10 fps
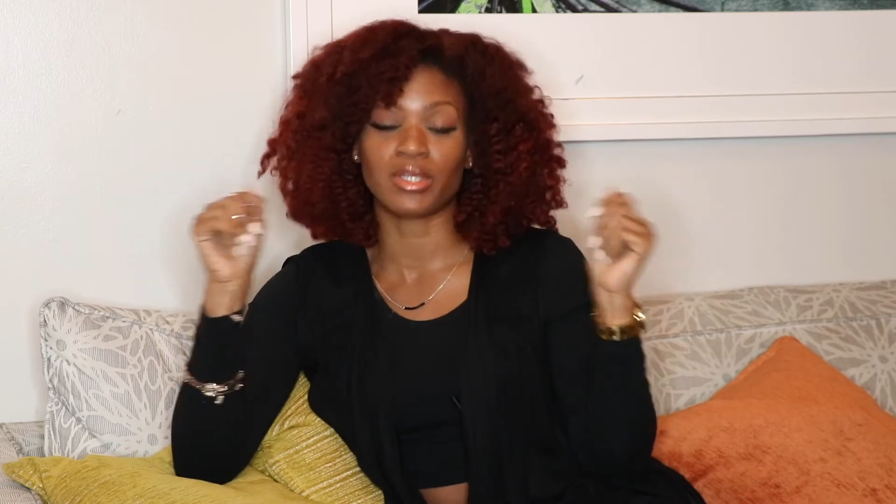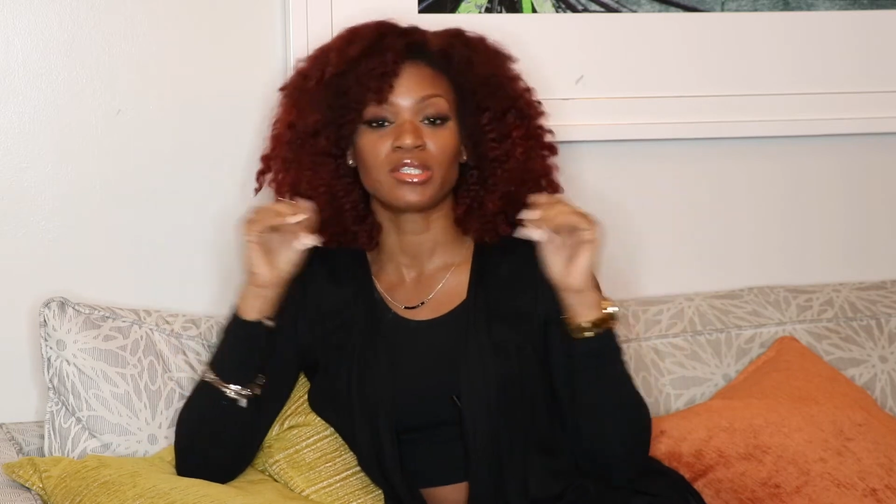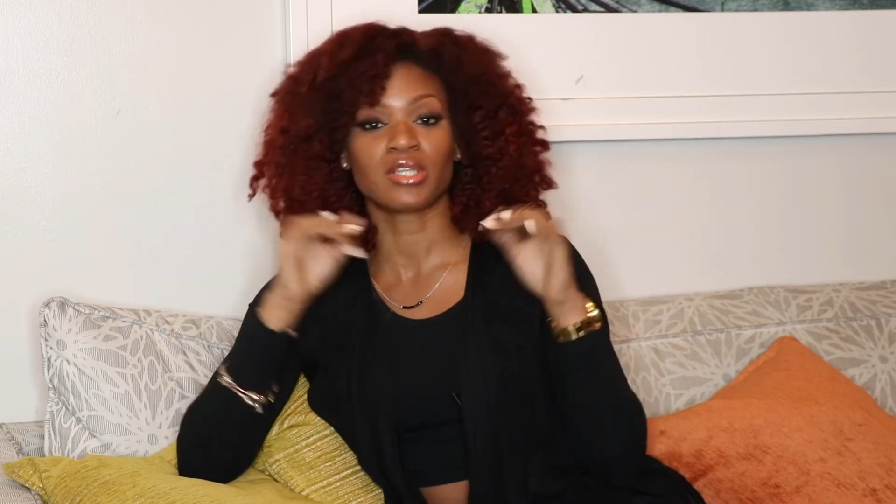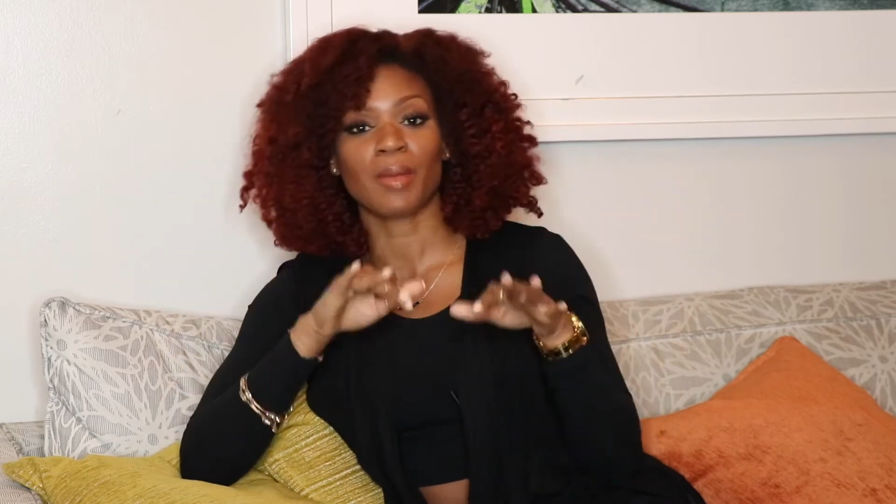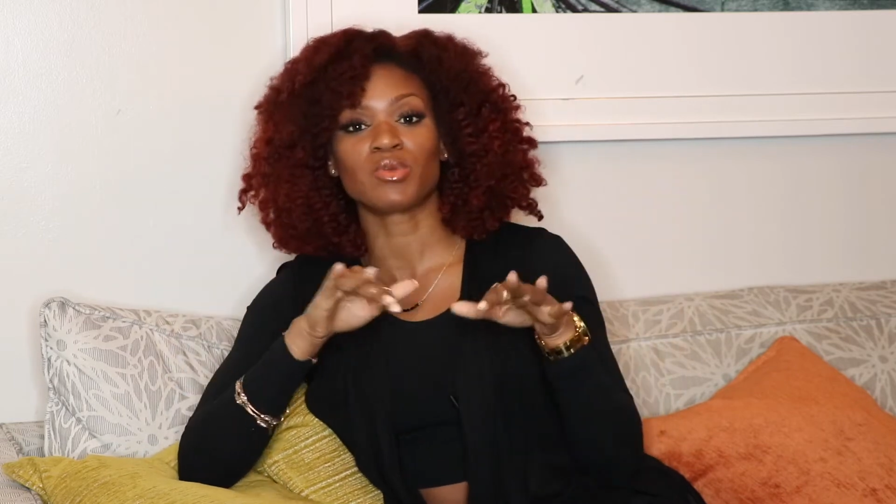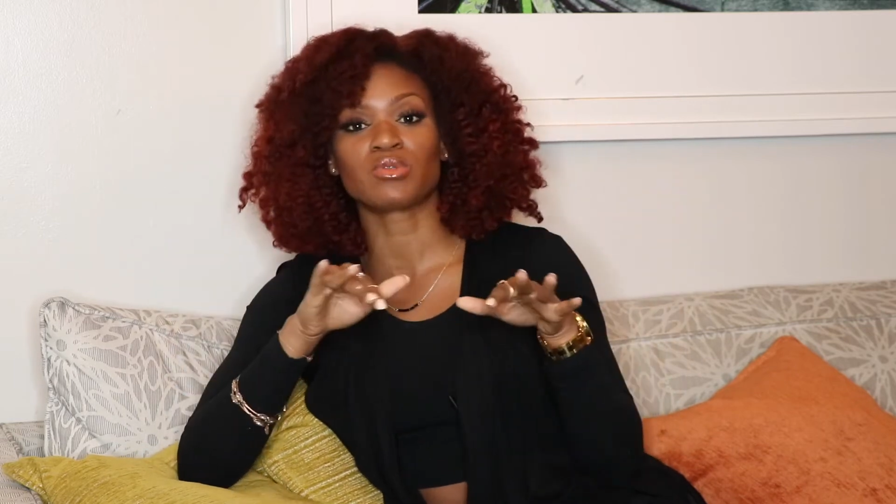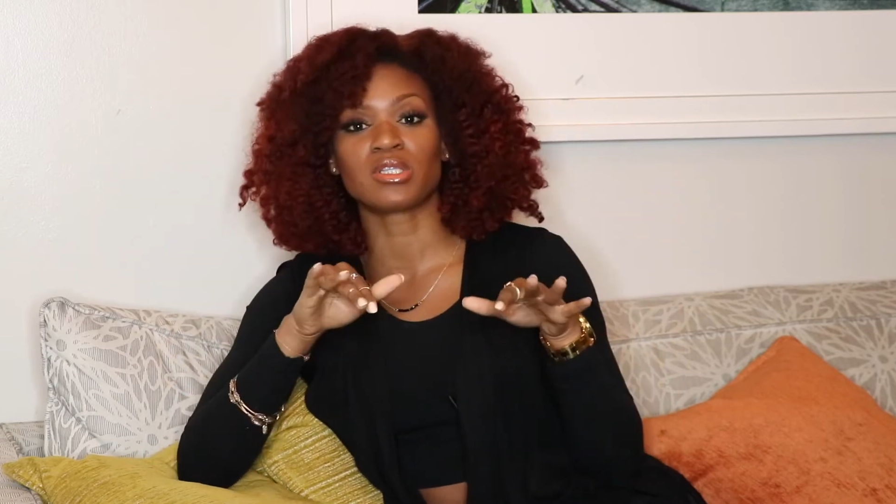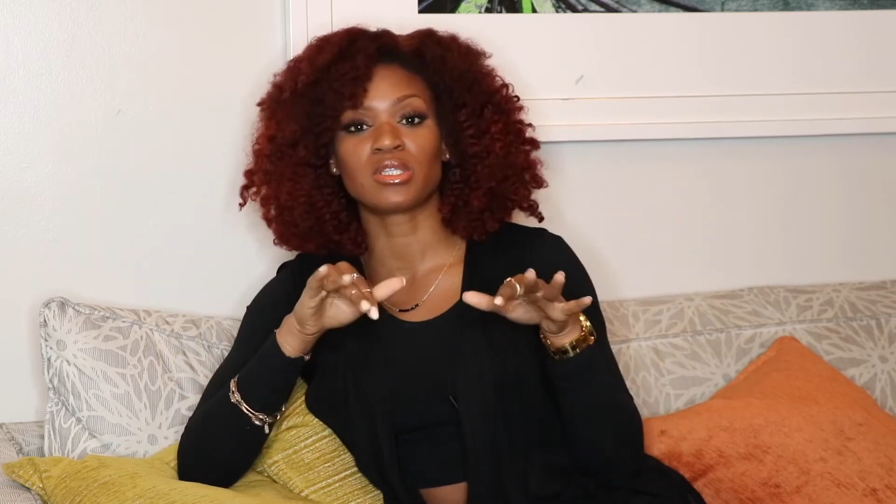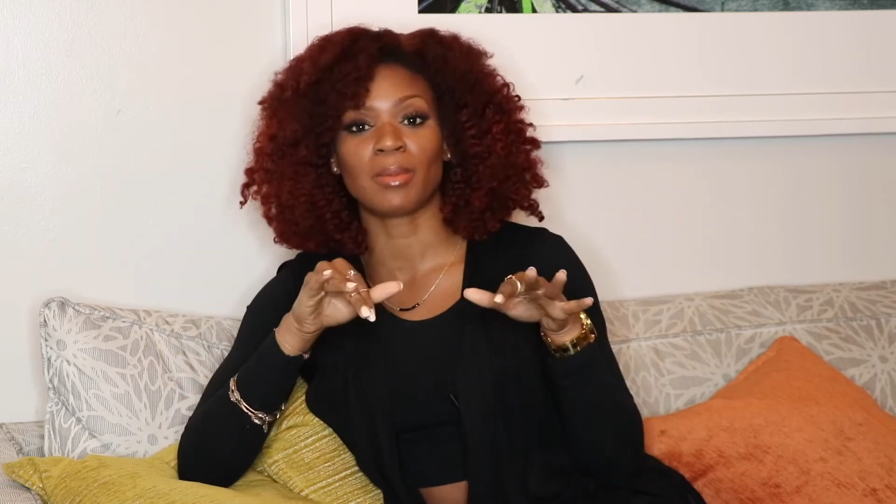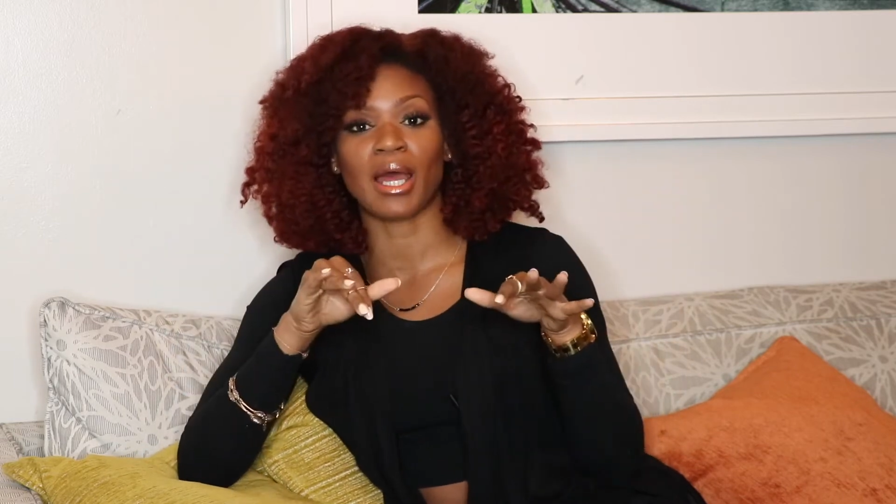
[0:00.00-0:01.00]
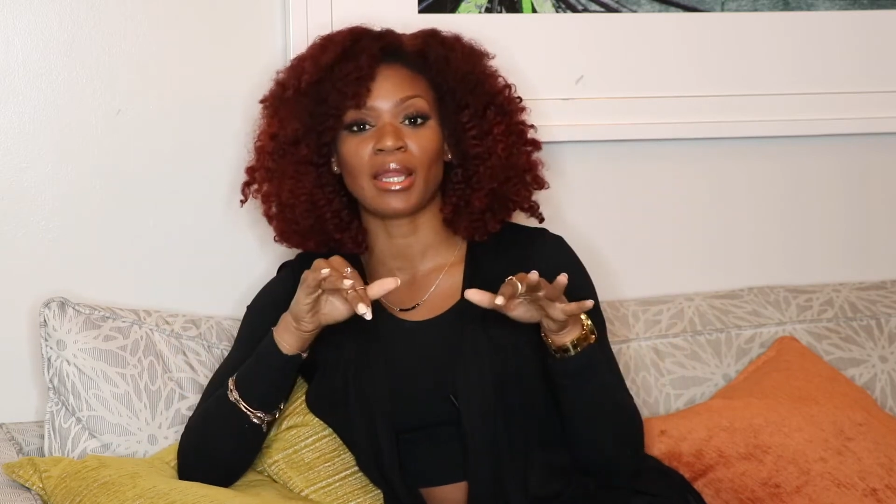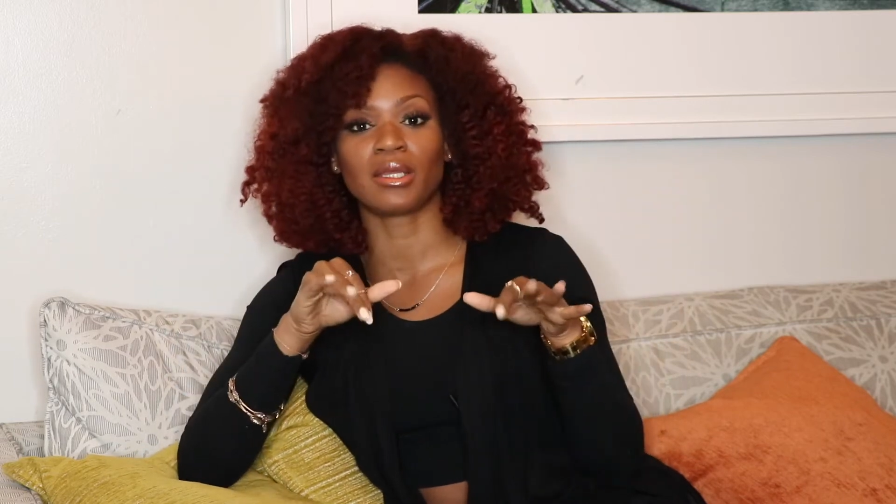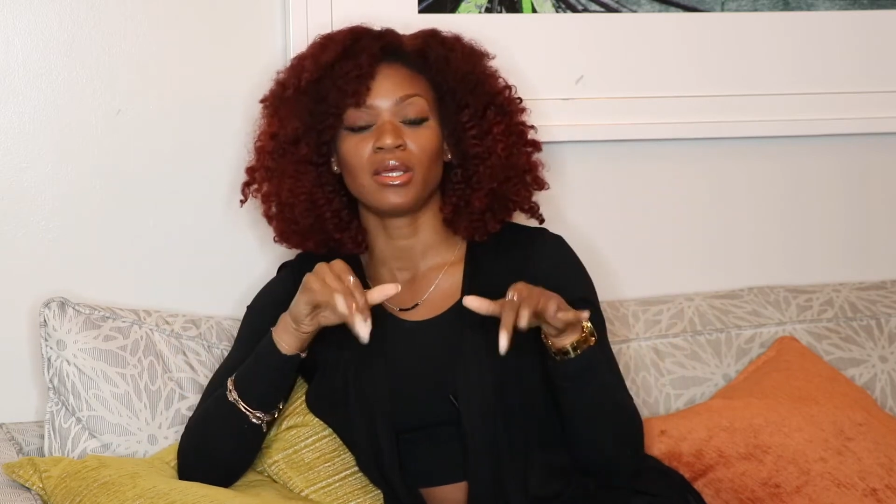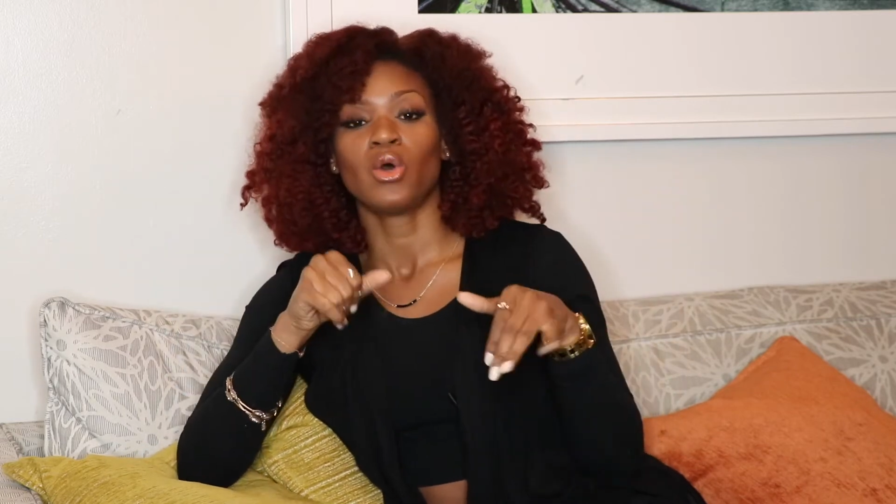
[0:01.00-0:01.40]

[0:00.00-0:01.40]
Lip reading: Anytime you see somebody